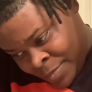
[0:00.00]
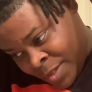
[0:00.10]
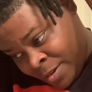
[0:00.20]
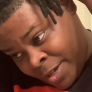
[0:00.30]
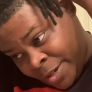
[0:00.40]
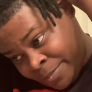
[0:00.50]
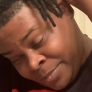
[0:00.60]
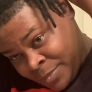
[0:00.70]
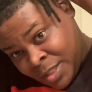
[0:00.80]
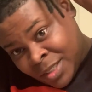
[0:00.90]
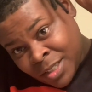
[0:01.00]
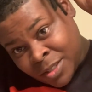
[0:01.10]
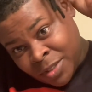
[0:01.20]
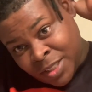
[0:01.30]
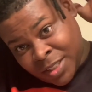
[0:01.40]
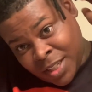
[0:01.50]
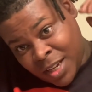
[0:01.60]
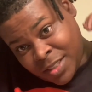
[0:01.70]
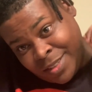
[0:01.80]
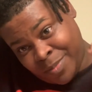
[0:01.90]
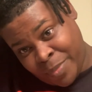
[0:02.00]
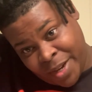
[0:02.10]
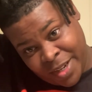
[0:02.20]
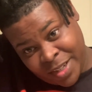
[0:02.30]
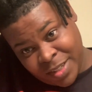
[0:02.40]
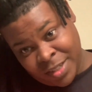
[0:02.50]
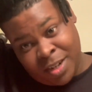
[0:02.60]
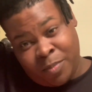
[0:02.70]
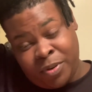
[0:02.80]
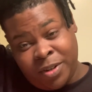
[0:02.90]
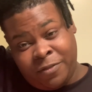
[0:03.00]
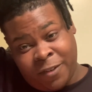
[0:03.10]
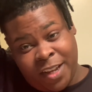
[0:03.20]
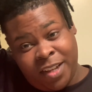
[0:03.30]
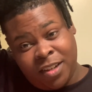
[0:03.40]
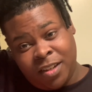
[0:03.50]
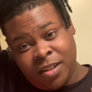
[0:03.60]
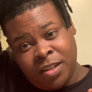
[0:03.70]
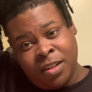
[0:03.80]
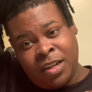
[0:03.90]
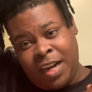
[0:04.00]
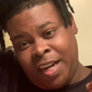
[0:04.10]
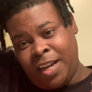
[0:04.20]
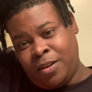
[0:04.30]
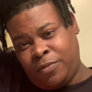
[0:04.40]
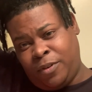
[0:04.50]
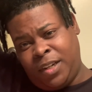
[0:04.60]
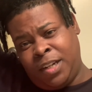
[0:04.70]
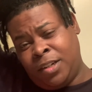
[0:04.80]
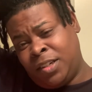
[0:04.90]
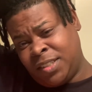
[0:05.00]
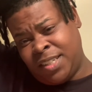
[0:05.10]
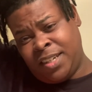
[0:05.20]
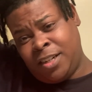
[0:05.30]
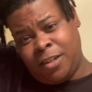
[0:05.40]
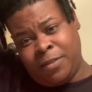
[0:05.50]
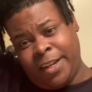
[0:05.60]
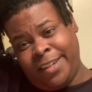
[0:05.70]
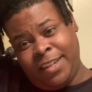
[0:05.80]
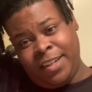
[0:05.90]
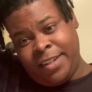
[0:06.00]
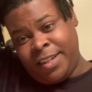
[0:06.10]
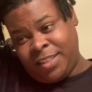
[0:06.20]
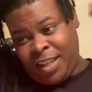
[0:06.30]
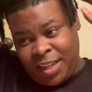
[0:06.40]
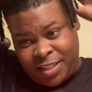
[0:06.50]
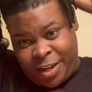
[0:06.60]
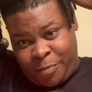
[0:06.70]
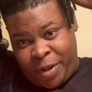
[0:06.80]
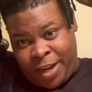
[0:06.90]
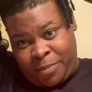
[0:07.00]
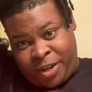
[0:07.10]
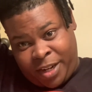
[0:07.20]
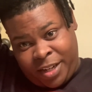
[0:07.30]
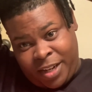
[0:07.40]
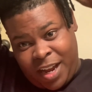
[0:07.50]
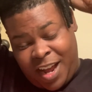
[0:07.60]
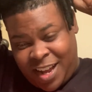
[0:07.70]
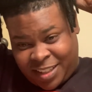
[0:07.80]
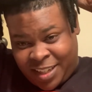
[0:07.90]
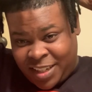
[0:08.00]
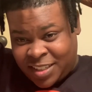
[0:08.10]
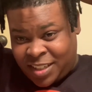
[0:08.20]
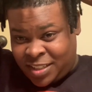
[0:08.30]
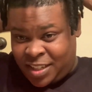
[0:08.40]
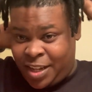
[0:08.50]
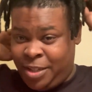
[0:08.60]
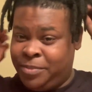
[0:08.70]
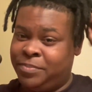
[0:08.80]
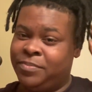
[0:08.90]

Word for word: Okay, so it's these locks in the back that are pretty flat. I had them for a long time. Like, it's locks in the back of my head. I think it's cause like,